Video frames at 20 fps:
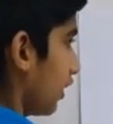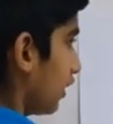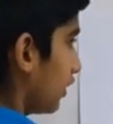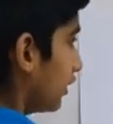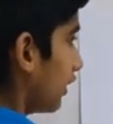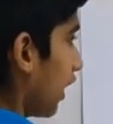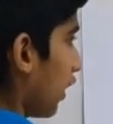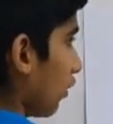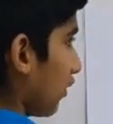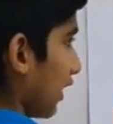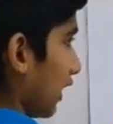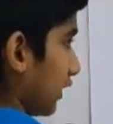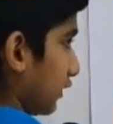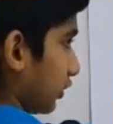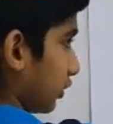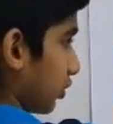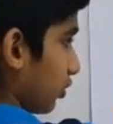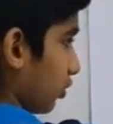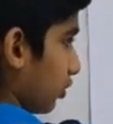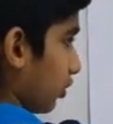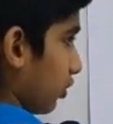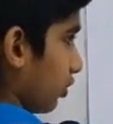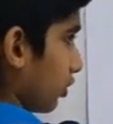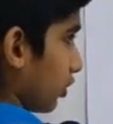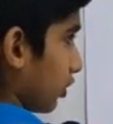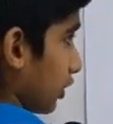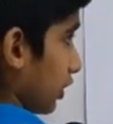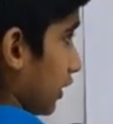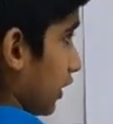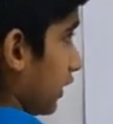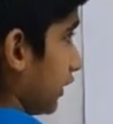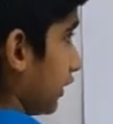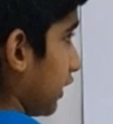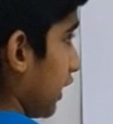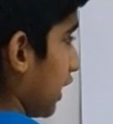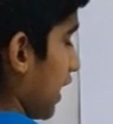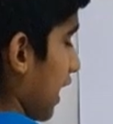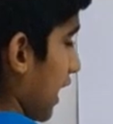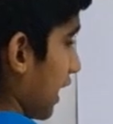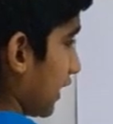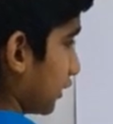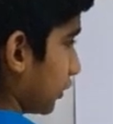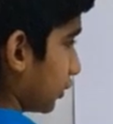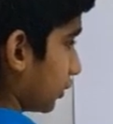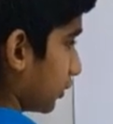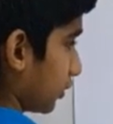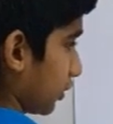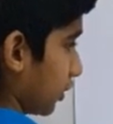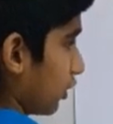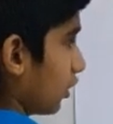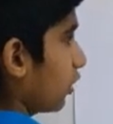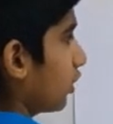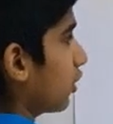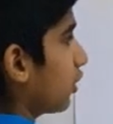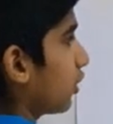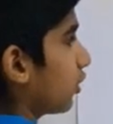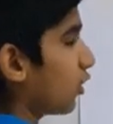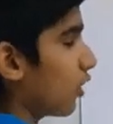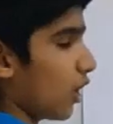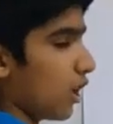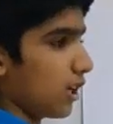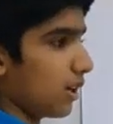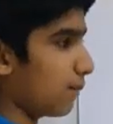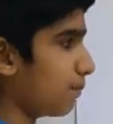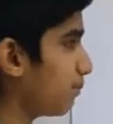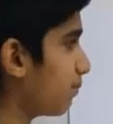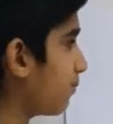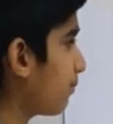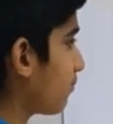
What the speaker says: Now let's go in the last column.